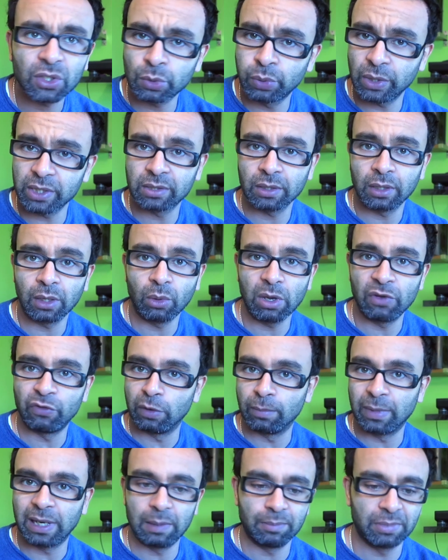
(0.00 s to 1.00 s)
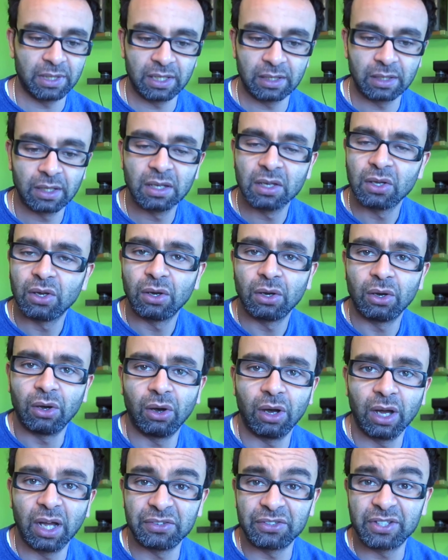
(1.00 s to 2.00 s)
Twitter, or whatever it might be,
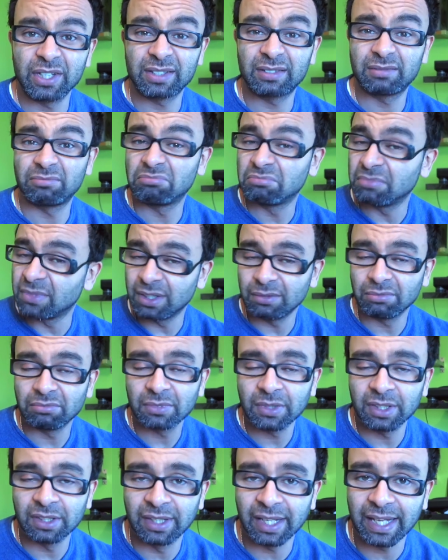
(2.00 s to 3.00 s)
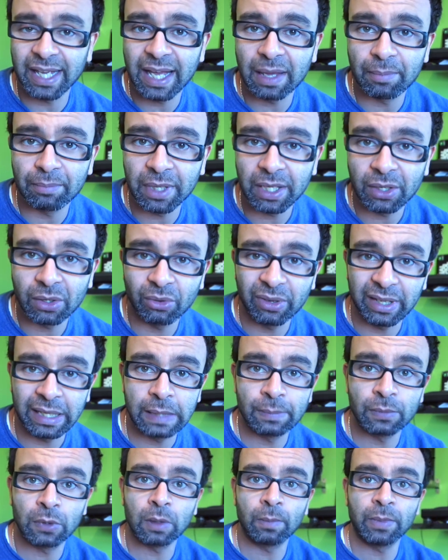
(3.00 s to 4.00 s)
and just DM me or
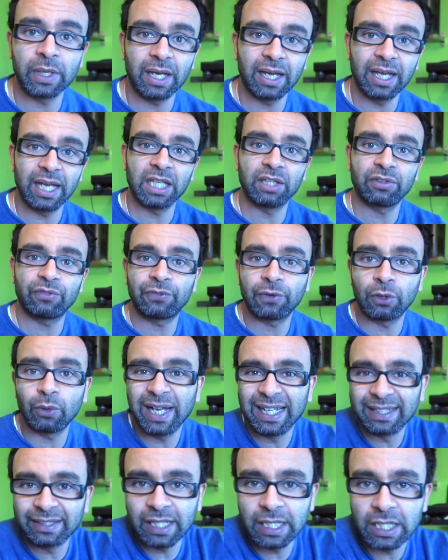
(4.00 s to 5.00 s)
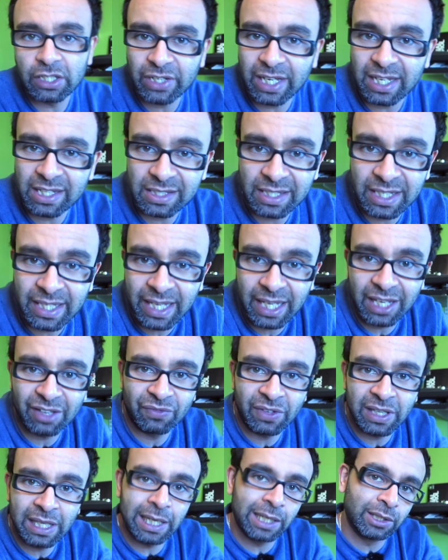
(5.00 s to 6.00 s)
email me at
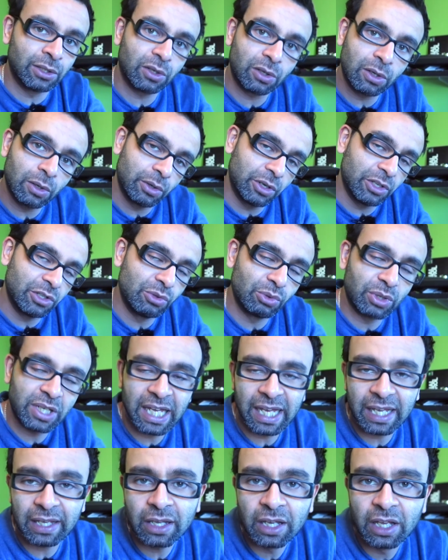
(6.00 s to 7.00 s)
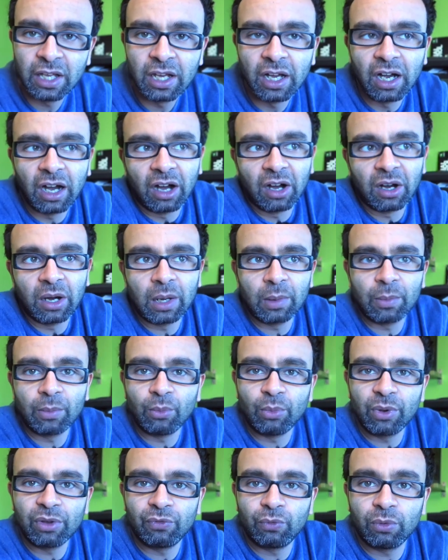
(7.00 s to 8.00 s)
info@djcava.co.uk
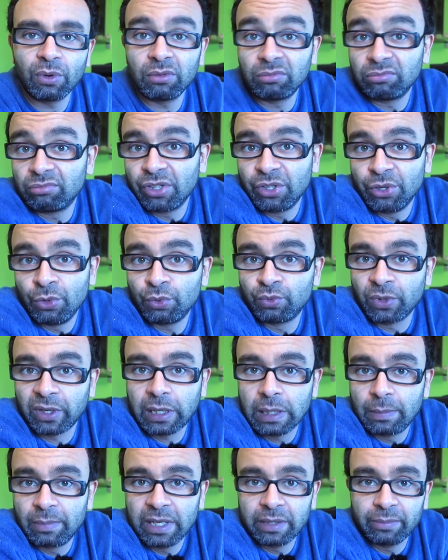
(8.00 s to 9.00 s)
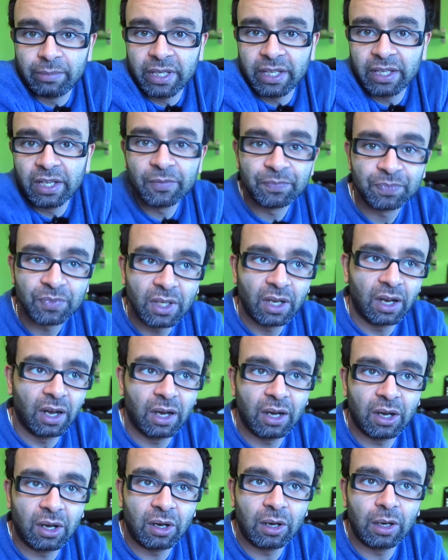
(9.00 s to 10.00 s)
with what you would recommend me
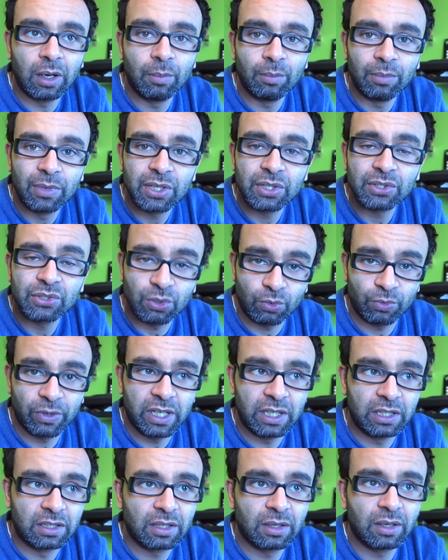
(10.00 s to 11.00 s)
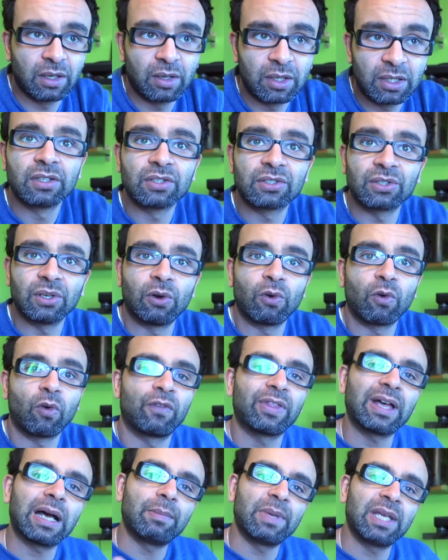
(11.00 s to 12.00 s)
to read. So
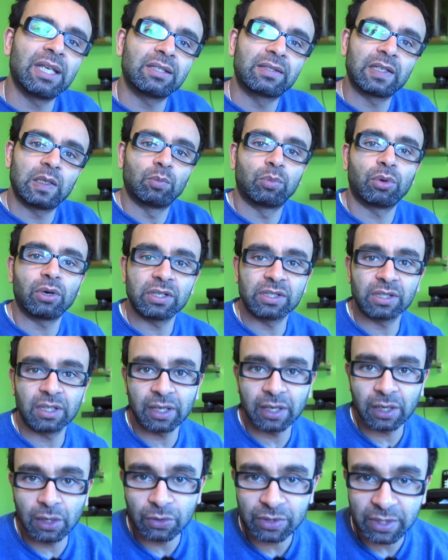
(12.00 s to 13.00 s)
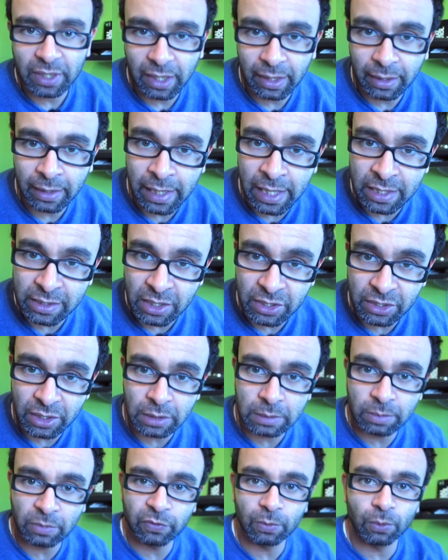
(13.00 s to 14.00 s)
with that being said, boys and girls, ladies and
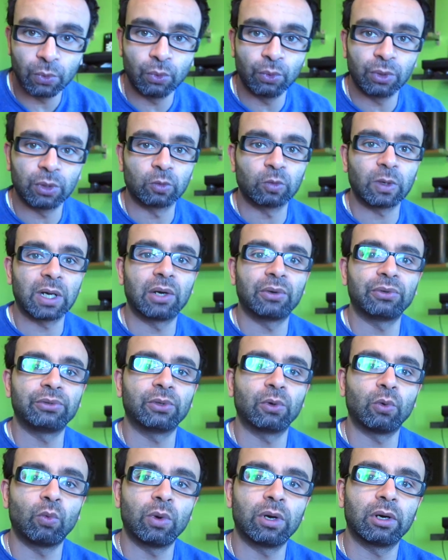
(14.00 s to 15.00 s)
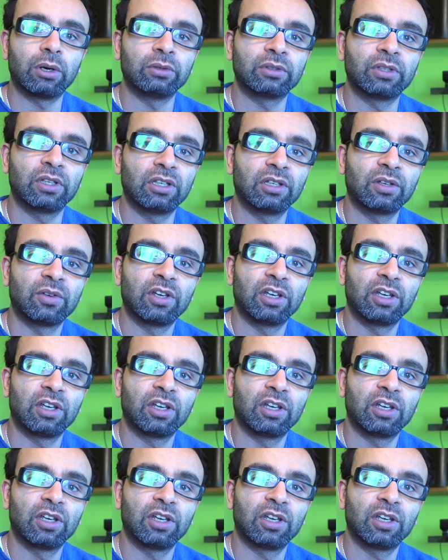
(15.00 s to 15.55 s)
gentlemen from all around the world,